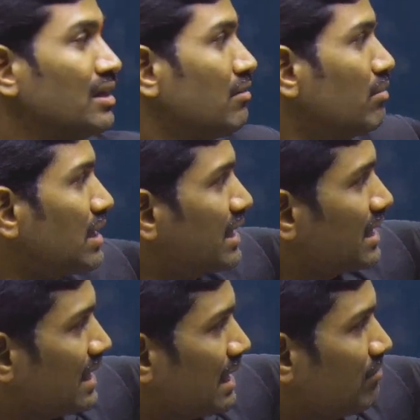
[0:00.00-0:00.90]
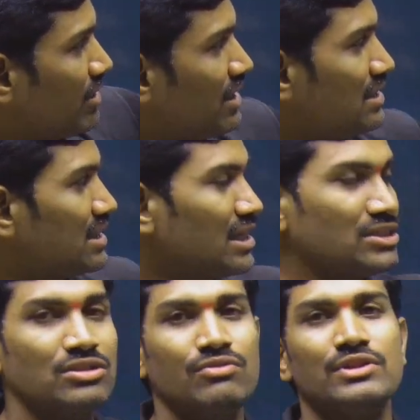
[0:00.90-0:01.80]
But here N1 is
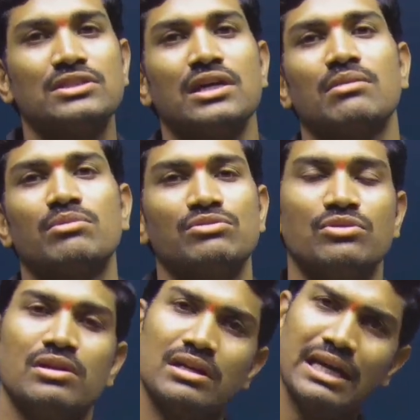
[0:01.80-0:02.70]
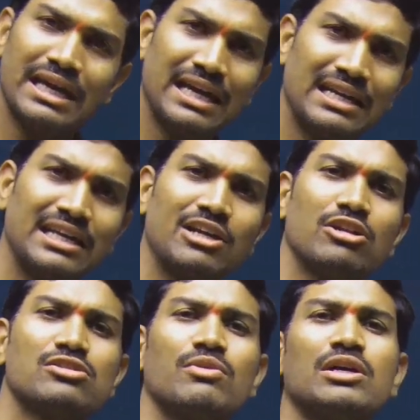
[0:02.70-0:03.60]
attached to first carbon of sugar. Again, here
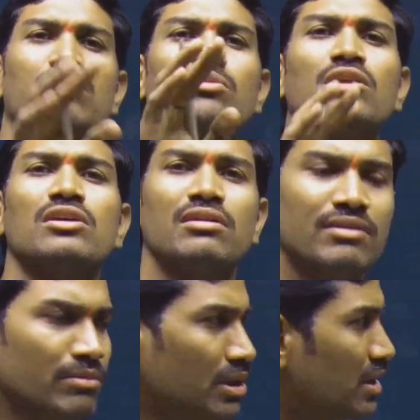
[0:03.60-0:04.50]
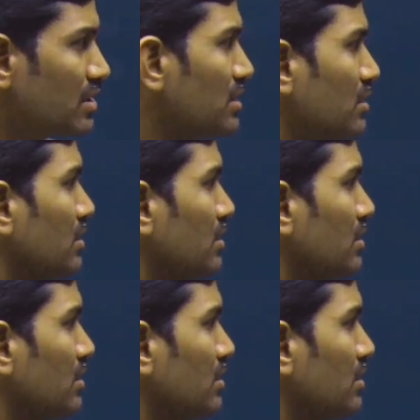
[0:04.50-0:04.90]
also water molecule will be lost.